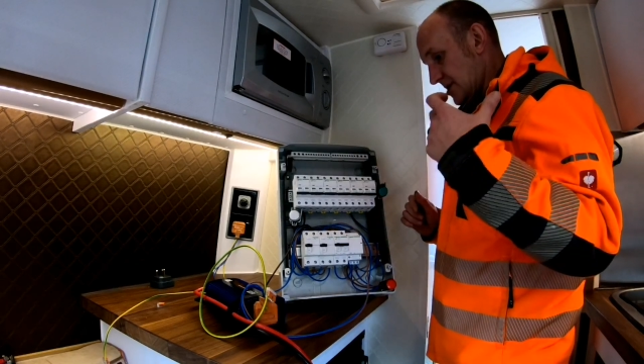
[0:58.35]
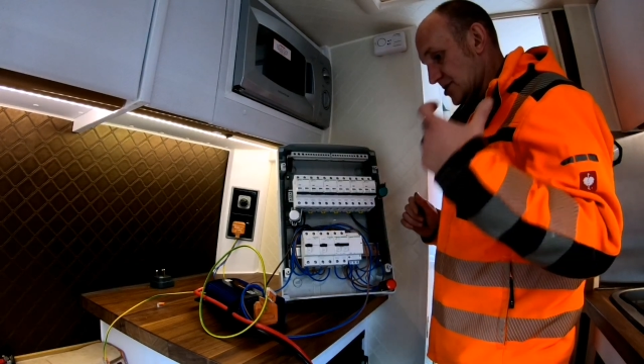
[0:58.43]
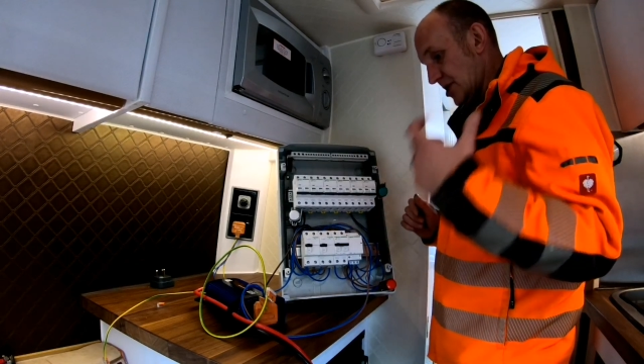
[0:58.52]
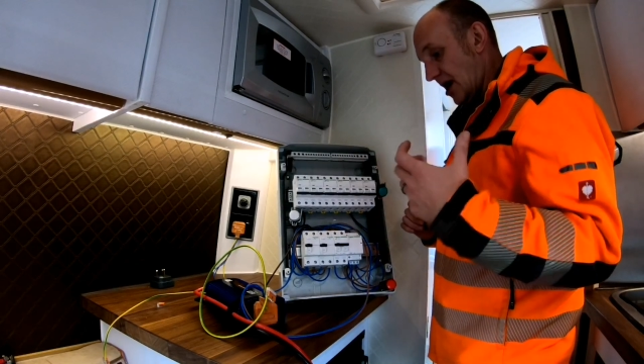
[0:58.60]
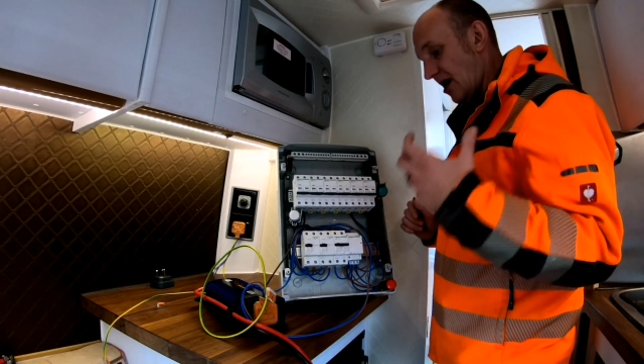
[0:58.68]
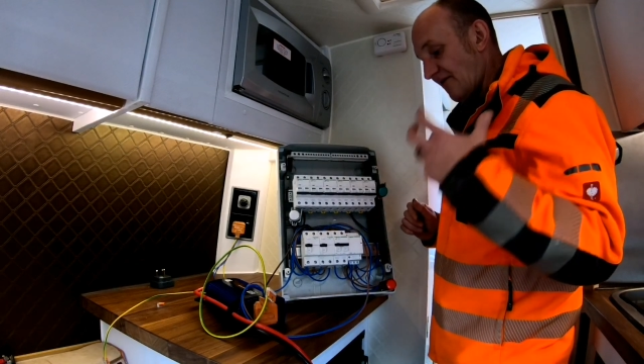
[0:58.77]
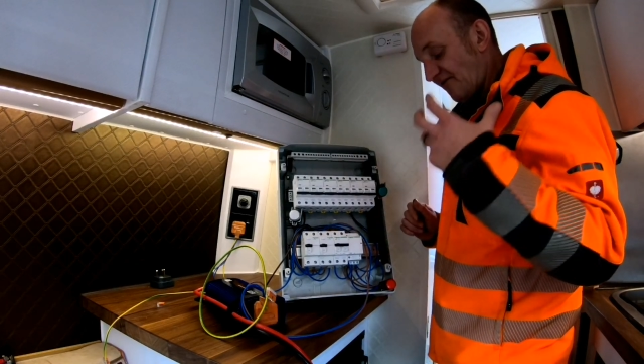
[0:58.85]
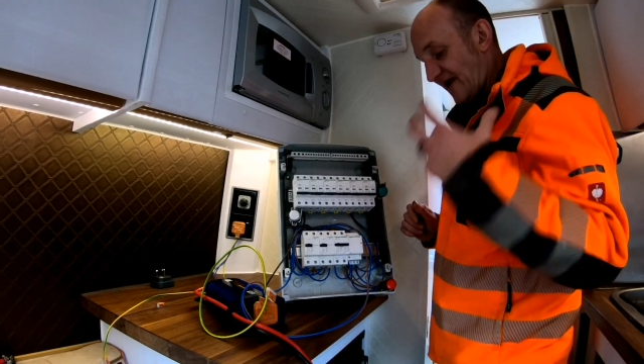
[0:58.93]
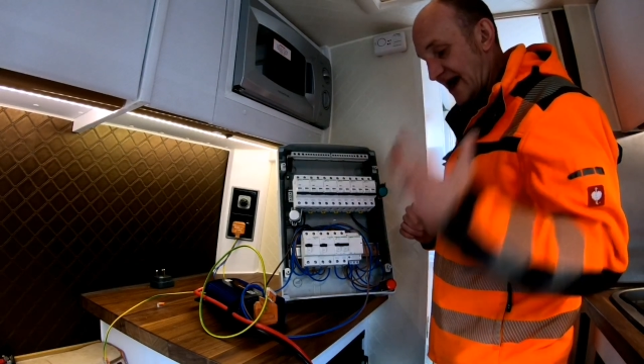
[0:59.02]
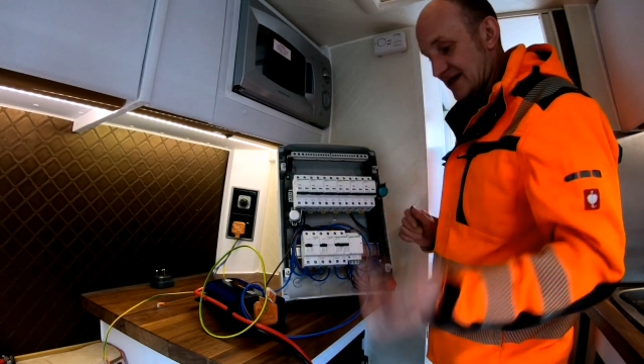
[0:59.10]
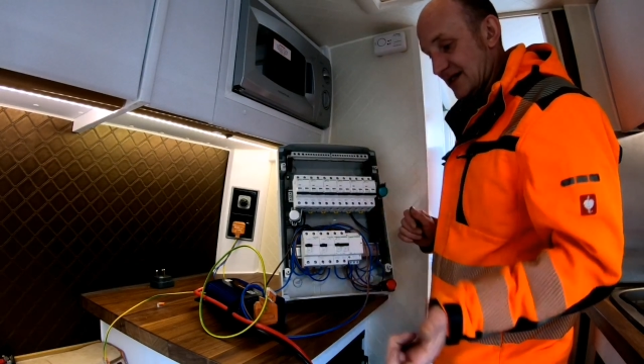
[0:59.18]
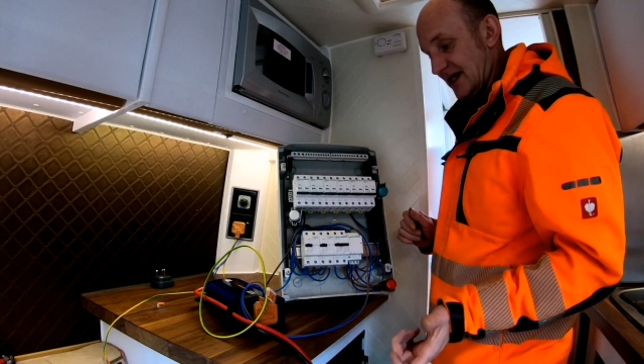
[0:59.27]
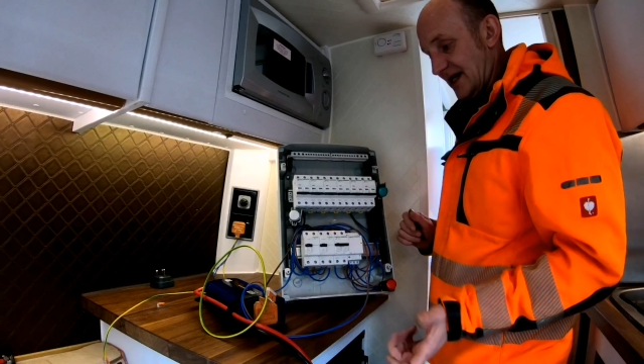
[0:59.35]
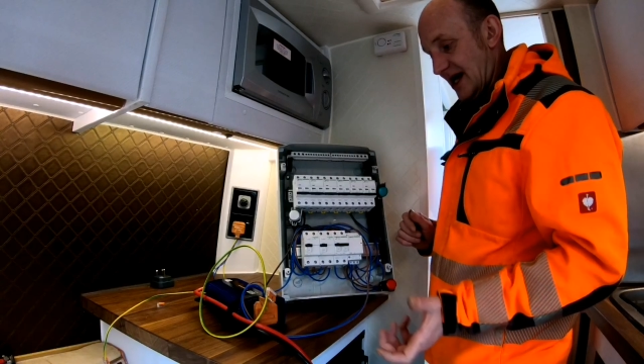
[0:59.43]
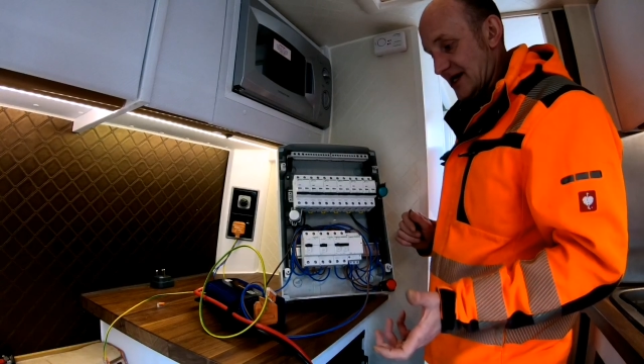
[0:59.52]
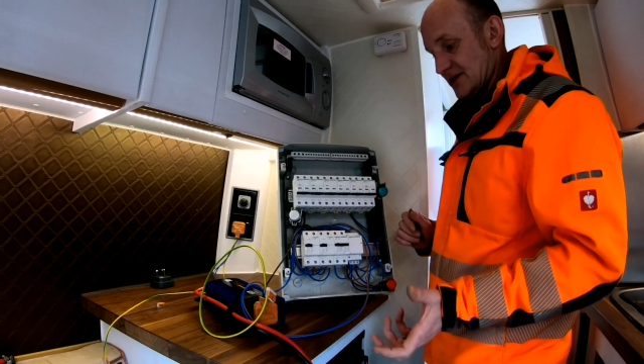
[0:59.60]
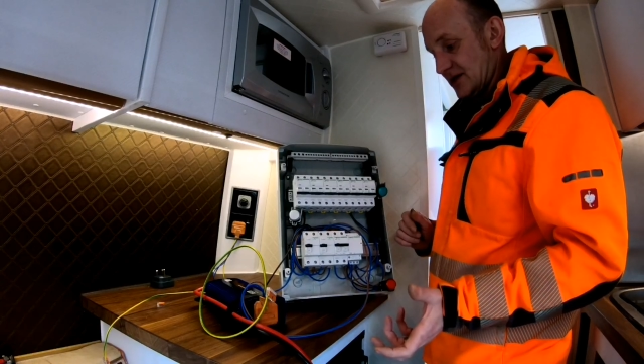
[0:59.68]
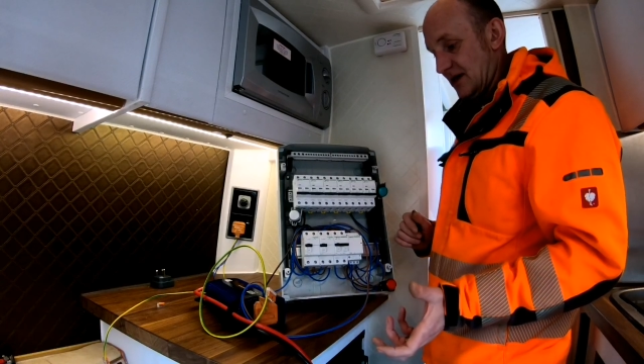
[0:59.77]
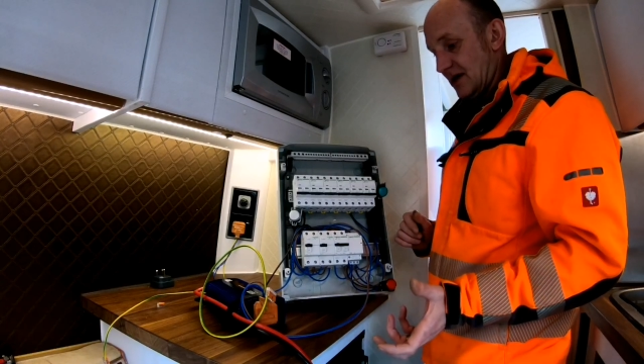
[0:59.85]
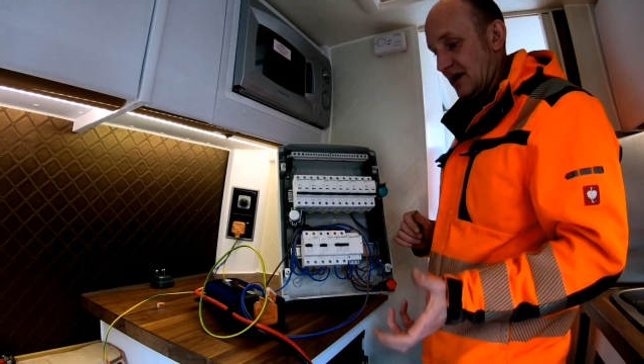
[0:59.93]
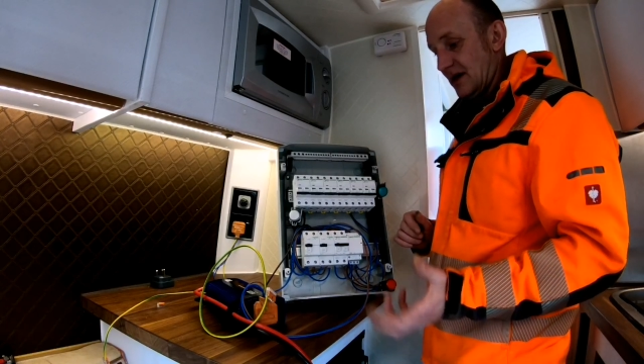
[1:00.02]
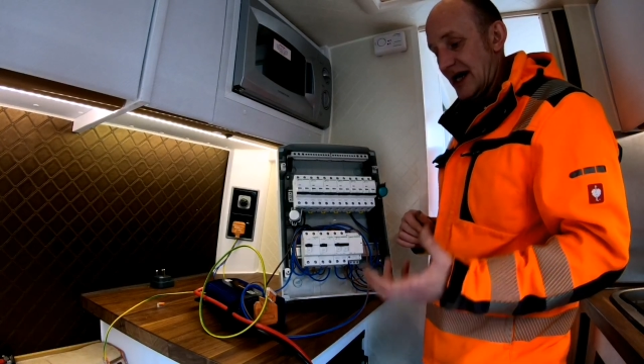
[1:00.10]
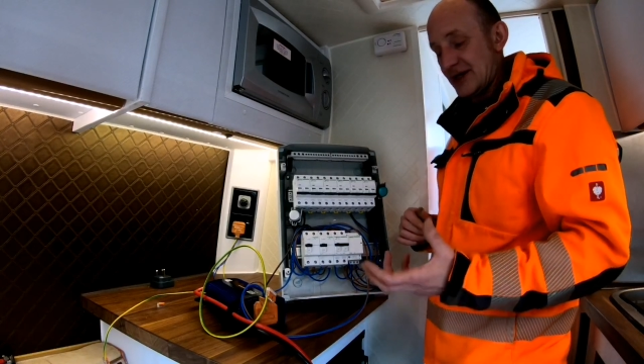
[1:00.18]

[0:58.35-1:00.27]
So, firstly, let's go,